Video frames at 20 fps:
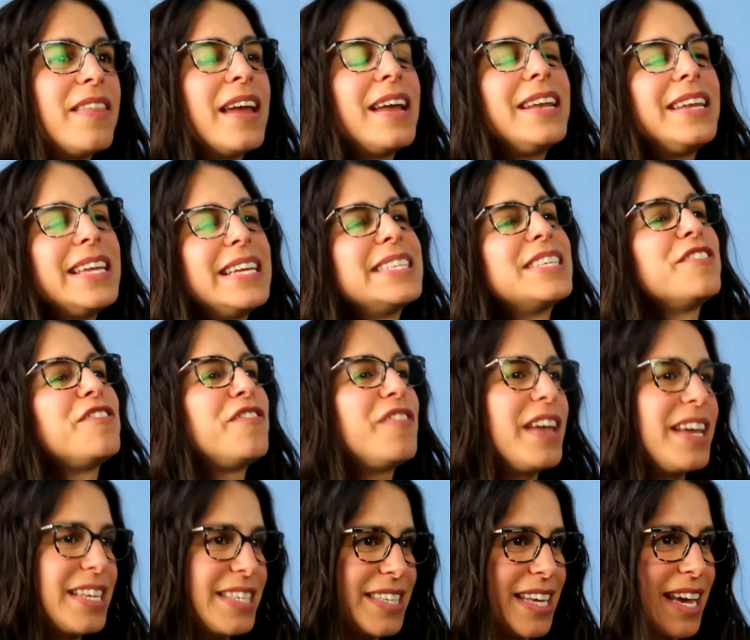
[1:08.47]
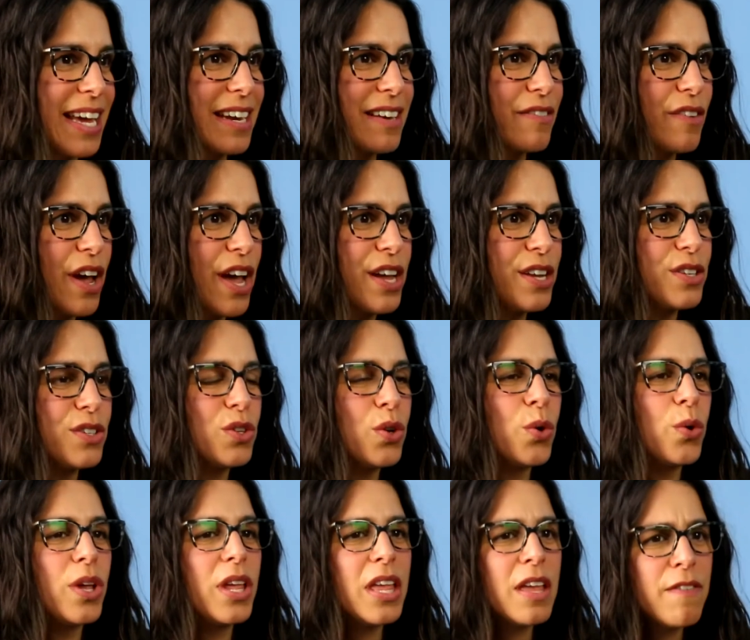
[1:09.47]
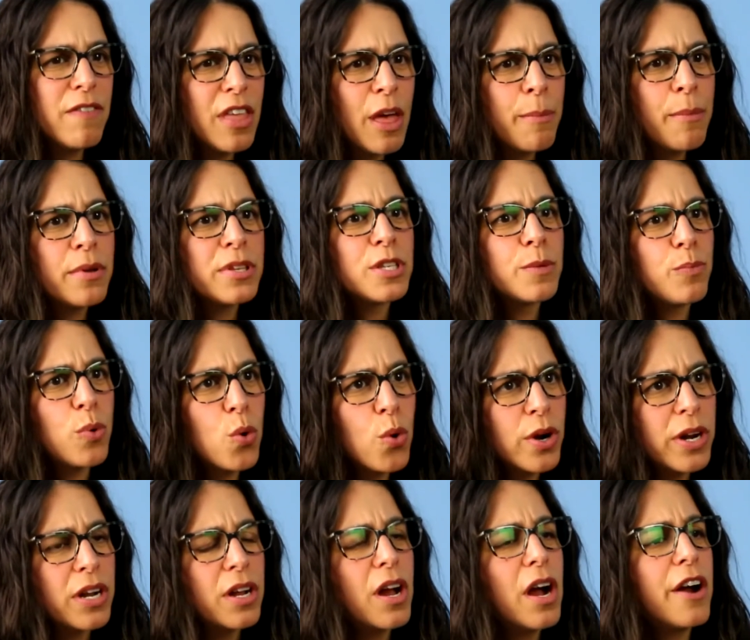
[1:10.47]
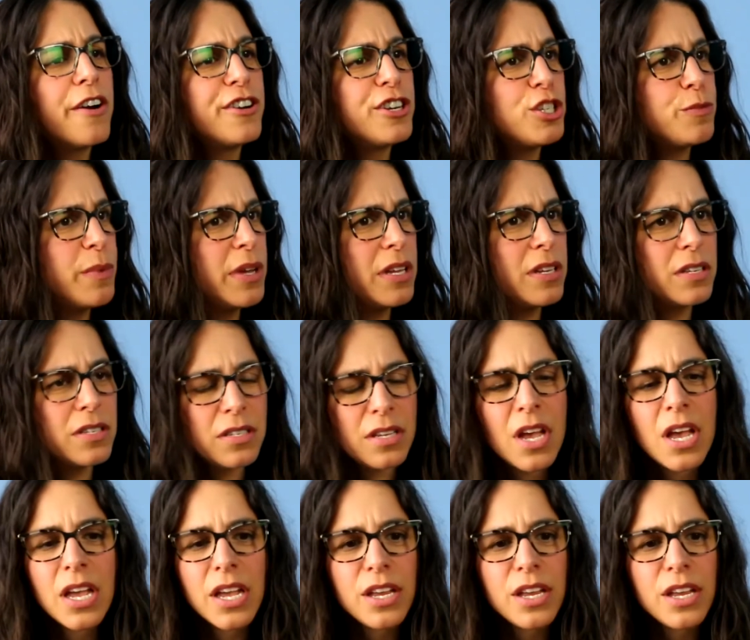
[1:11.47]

they need to face it, right? So give them support, encouragement,